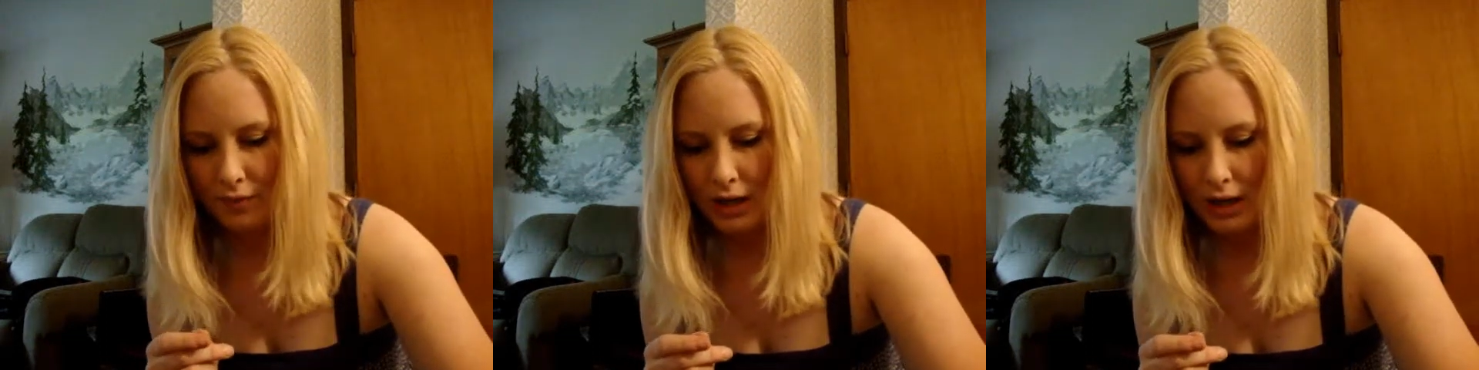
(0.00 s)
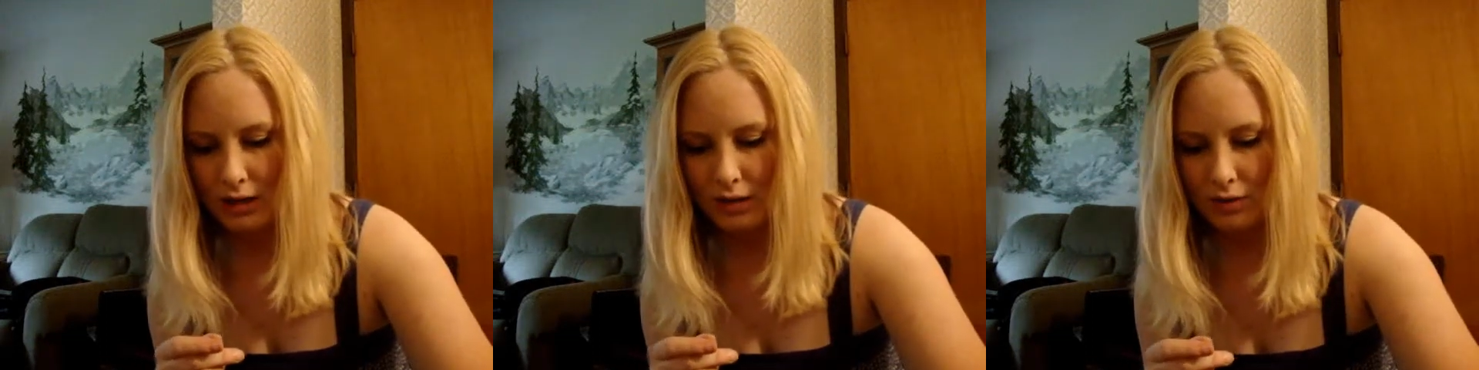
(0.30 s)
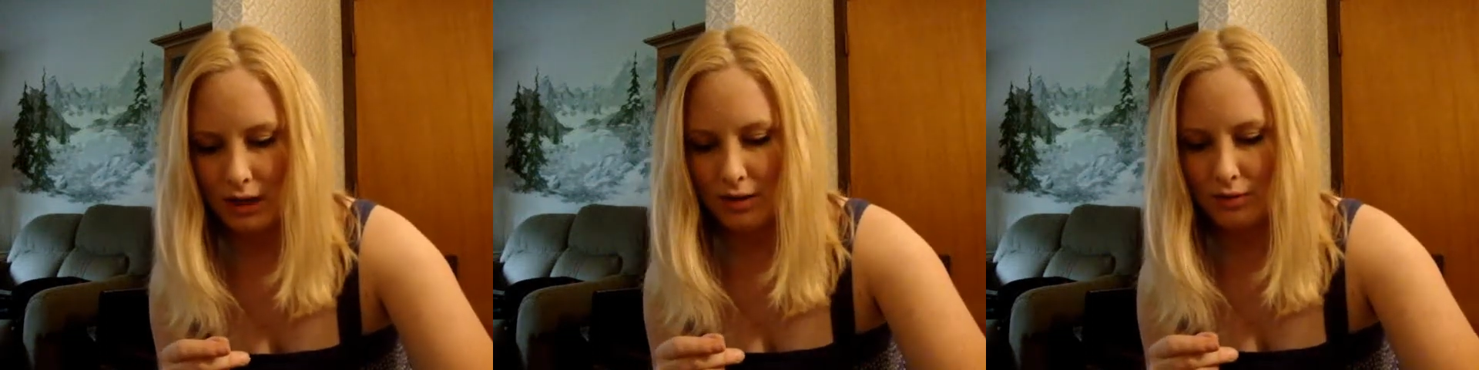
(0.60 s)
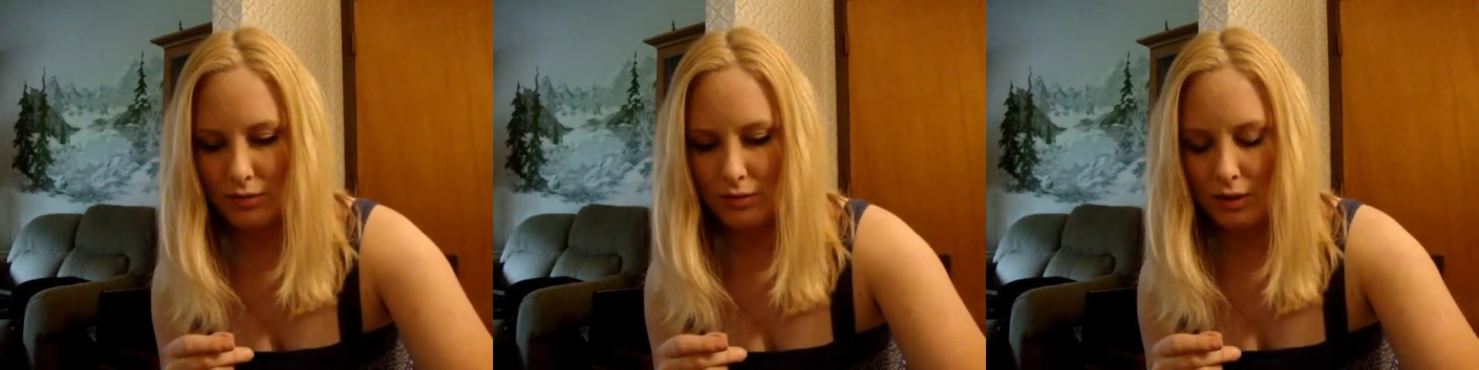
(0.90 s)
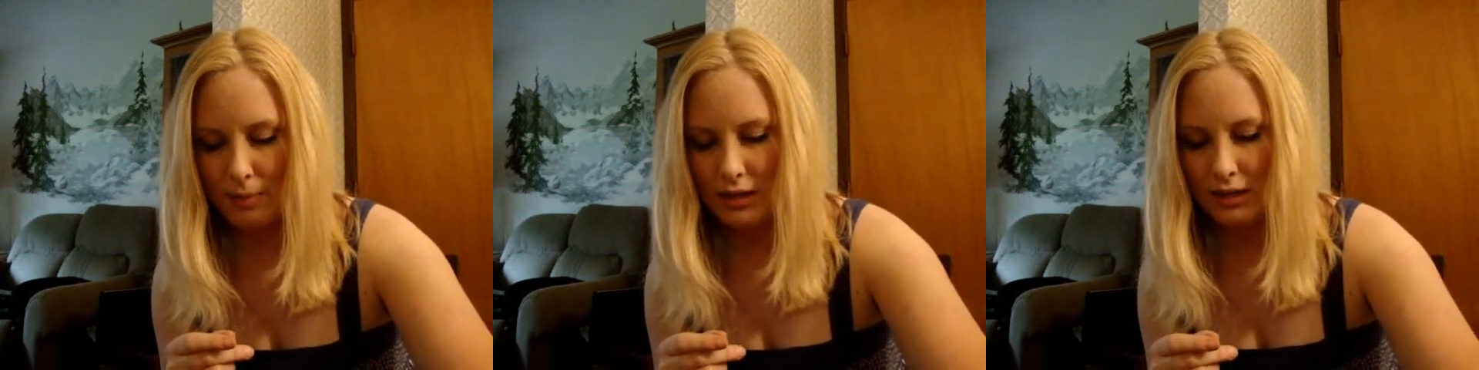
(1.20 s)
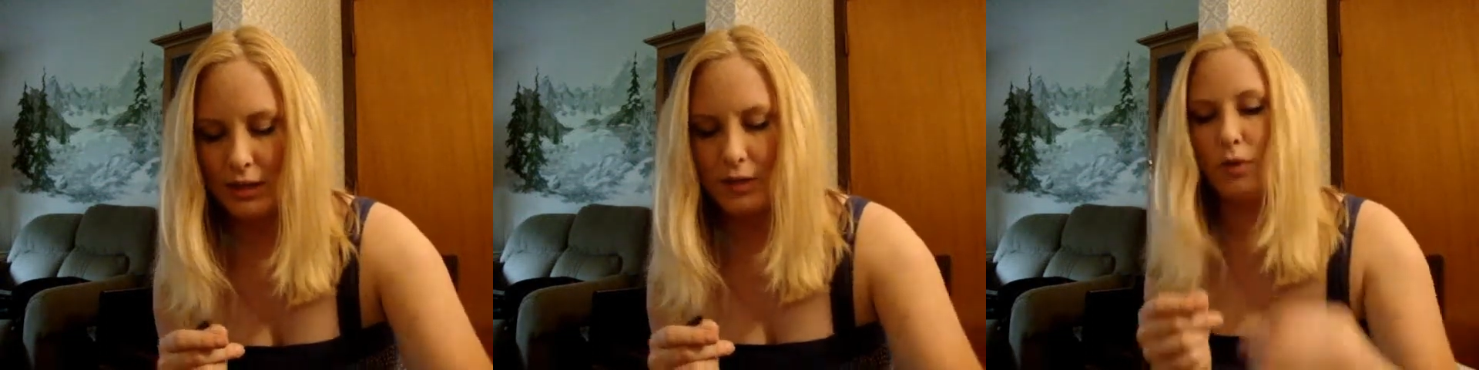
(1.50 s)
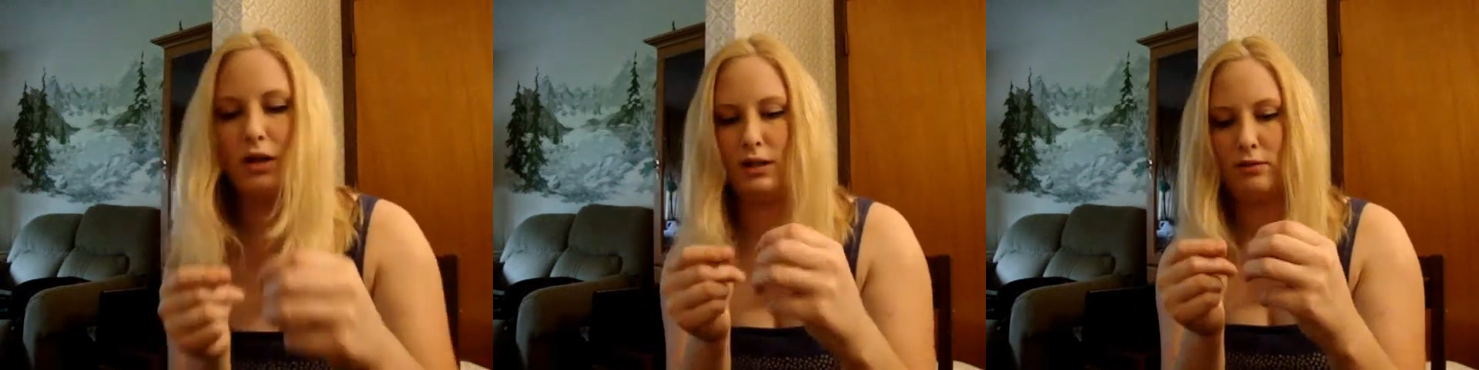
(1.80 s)
and you get the bead that you
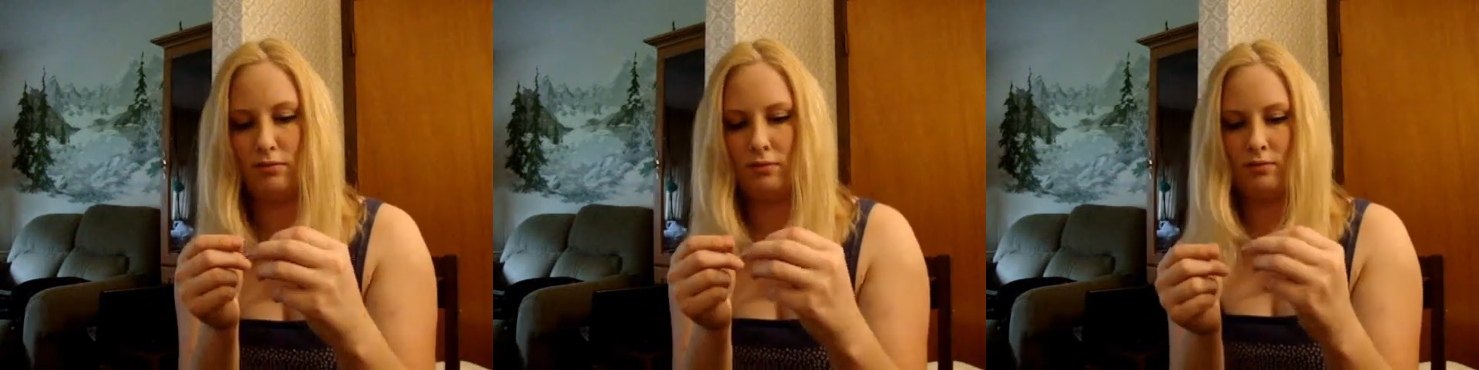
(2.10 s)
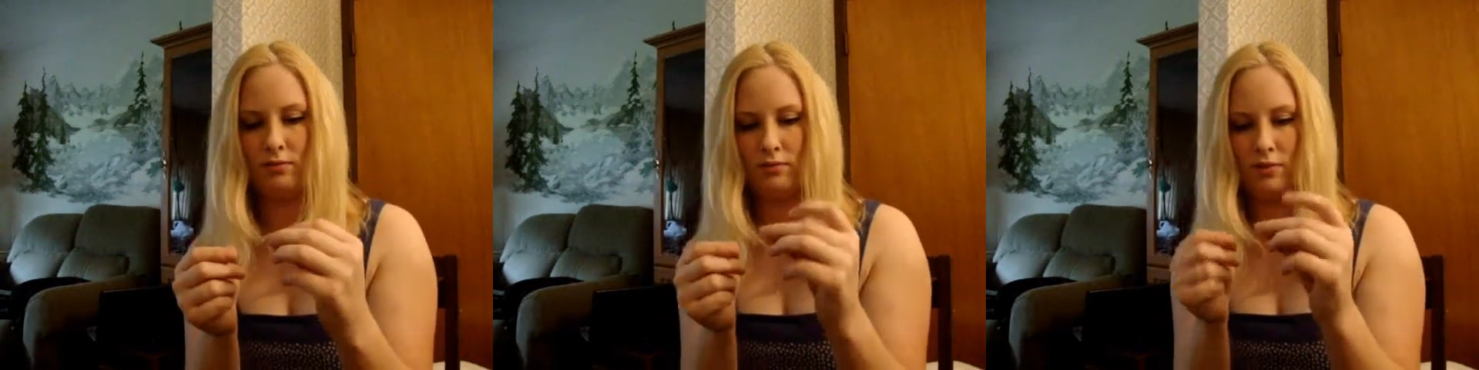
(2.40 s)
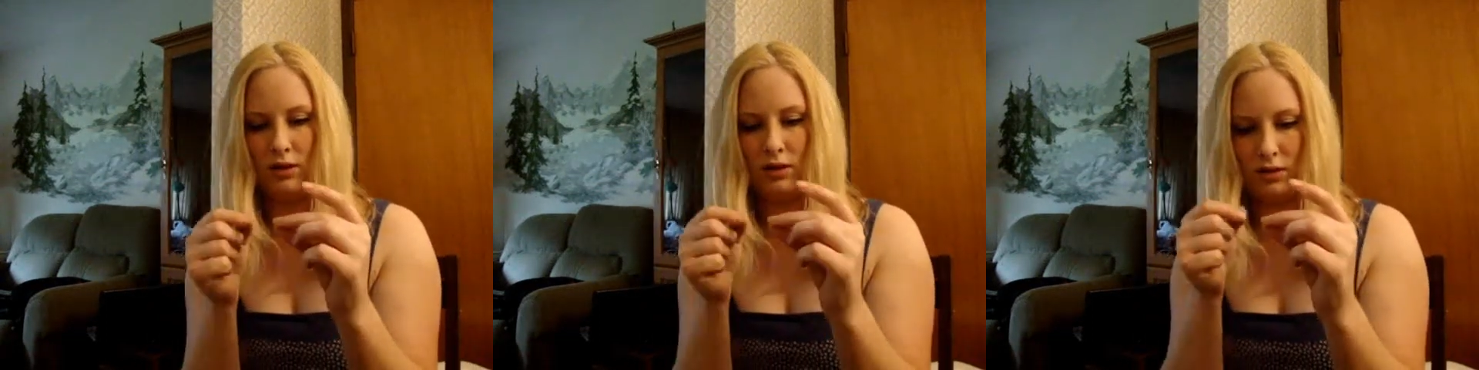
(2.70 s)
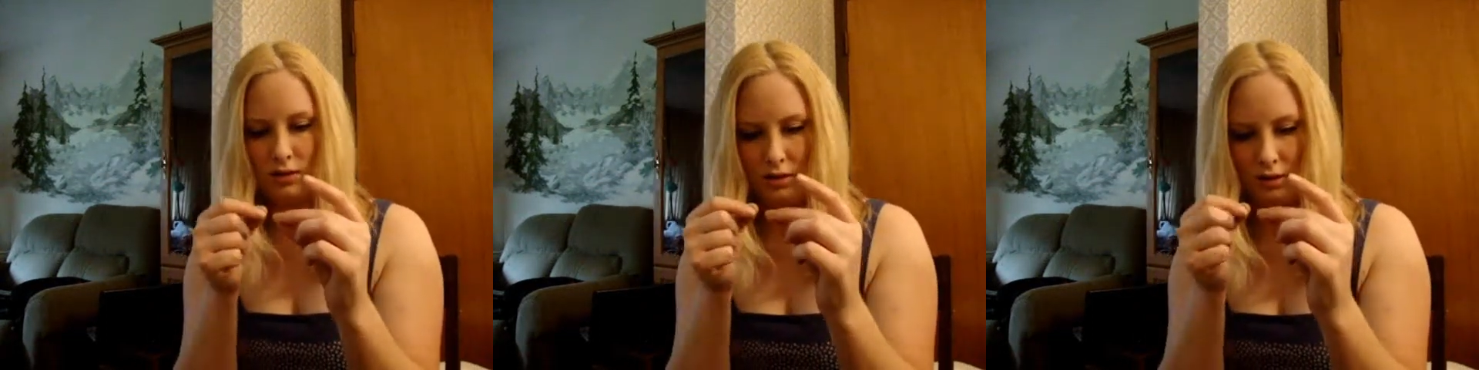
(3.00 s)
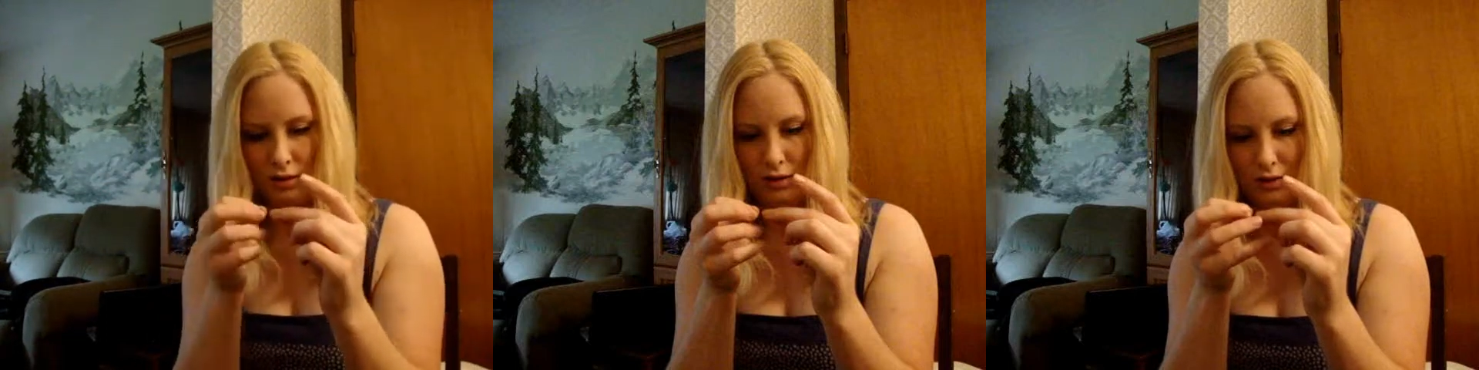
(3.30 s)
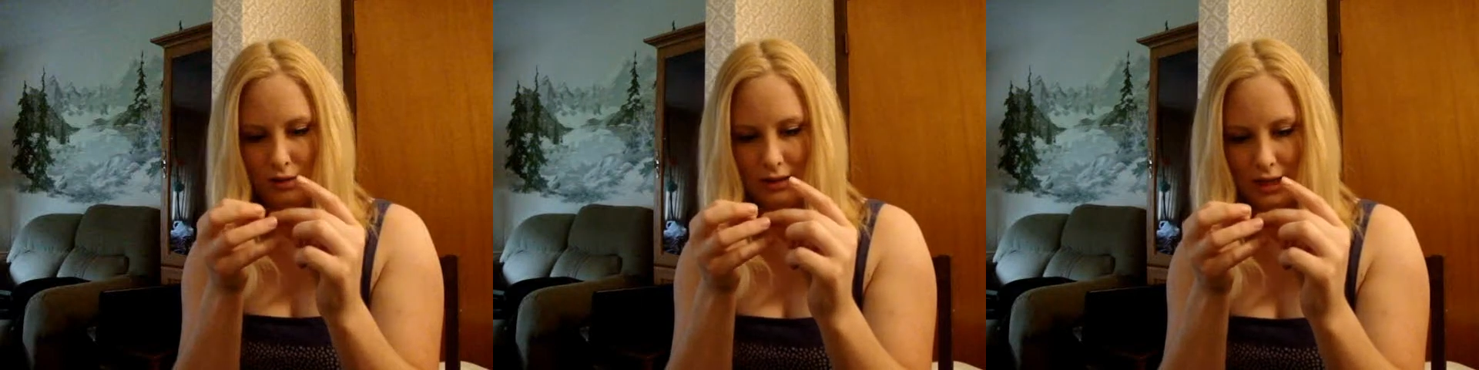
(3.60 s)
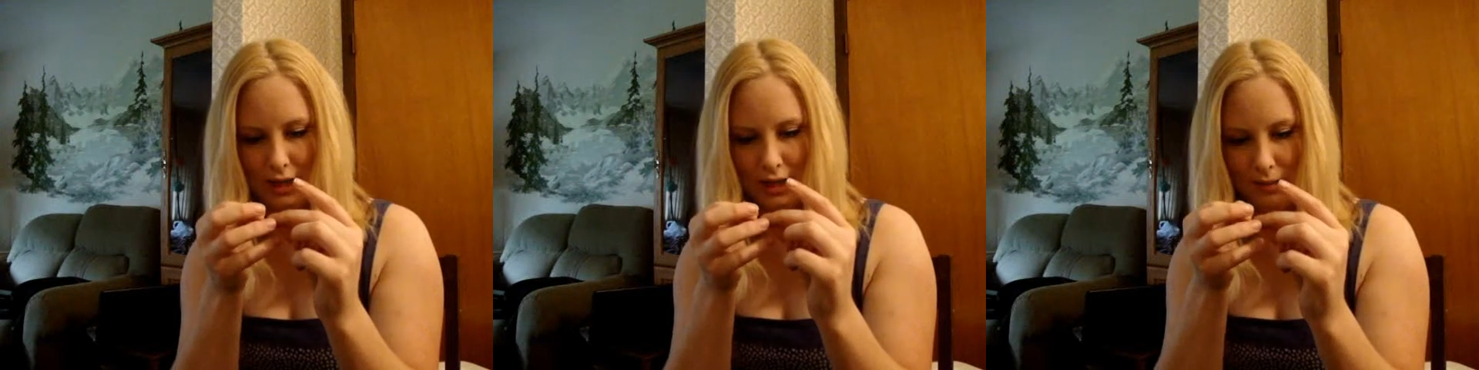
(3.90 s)
want, little
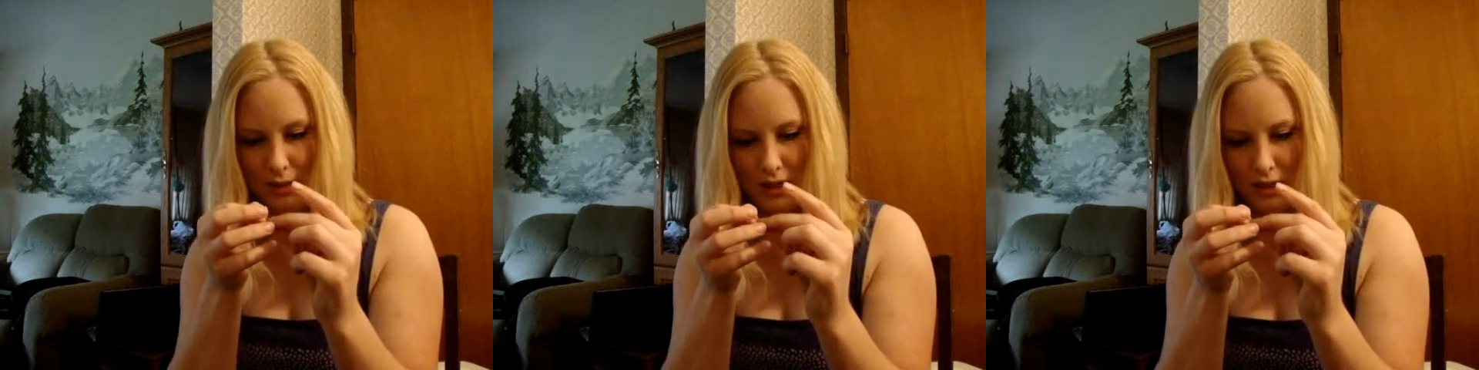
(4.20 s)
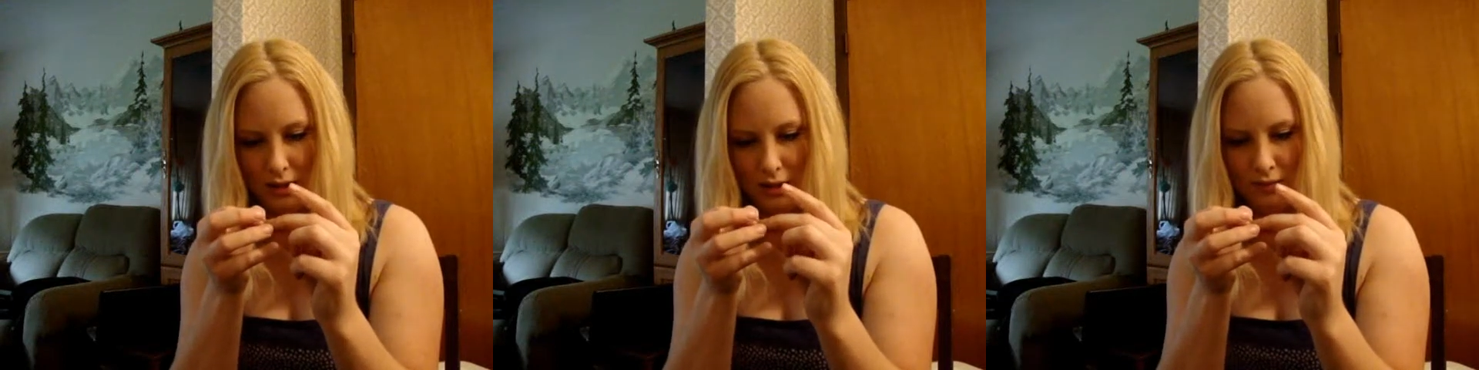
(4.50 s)
tiny bead,